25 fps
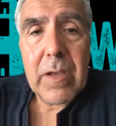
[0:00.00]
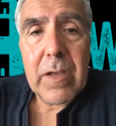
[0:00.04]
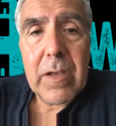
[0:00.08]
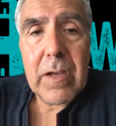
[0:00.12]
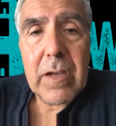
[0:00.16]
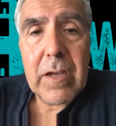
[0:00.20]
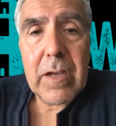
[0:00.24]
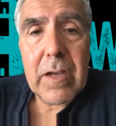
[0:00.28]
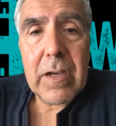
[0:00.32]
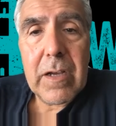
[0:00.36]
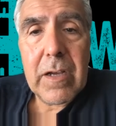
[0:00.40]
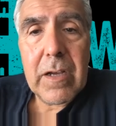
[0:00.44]

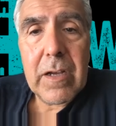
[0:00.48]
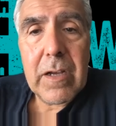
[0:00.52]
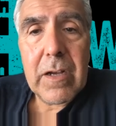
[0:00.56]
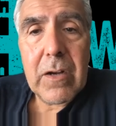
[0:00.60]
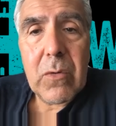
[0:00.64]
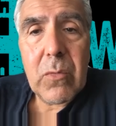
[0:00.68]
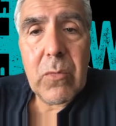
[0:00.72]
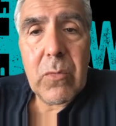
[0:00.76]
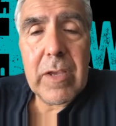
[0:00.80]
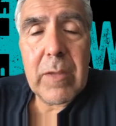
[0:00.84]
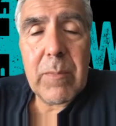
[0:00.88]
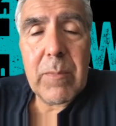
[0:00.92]
uh,
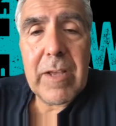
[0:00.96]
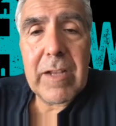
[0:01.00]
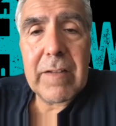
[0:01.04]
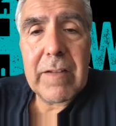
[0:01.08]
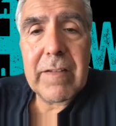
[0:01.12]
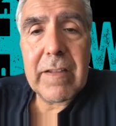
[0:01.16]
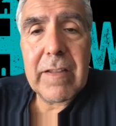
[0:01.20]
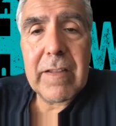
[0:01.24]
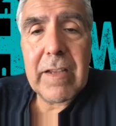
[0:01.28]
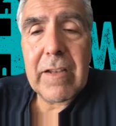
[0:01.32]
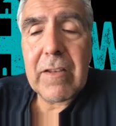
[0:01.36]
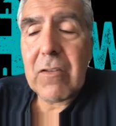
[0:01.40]
we had
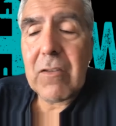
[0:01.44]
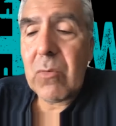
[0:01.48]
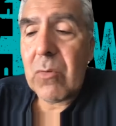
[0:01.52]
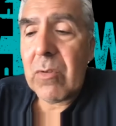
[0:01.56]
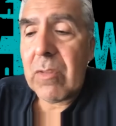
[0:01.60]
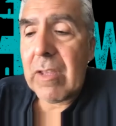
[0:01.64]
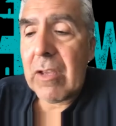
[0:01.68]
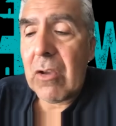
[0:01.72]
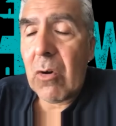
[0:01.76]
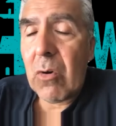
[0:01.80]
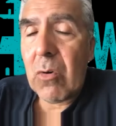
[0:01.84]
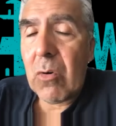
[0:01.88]
mentioned that you were
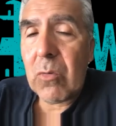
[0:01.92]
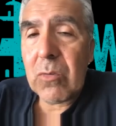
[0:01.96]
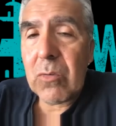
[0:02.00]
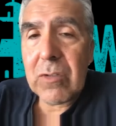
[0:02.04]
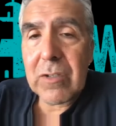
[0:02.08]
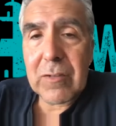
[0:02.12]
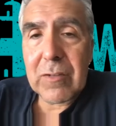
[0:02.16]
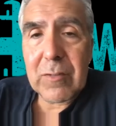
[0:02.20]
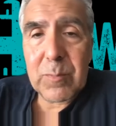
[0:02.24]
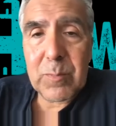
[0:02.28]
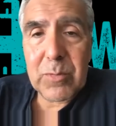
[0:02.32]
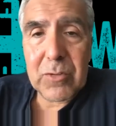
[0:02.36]
the
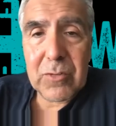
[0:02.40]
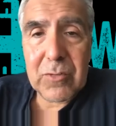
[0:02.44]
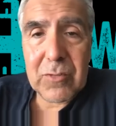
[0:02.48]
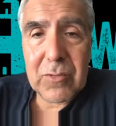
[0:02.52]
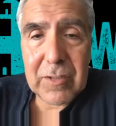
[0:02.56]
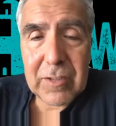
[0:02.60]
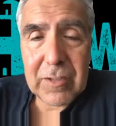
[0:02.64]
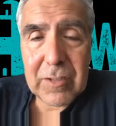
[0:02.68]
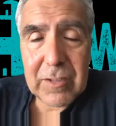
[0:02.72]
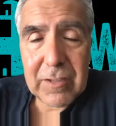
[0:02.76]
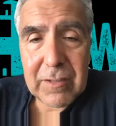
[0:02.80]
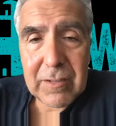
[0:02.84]
oldest
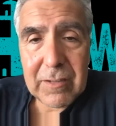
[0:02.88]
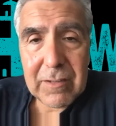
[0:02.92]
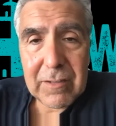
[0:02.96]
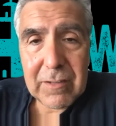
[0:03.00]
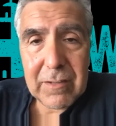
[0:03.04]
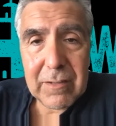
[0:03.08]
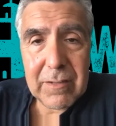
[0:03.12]
person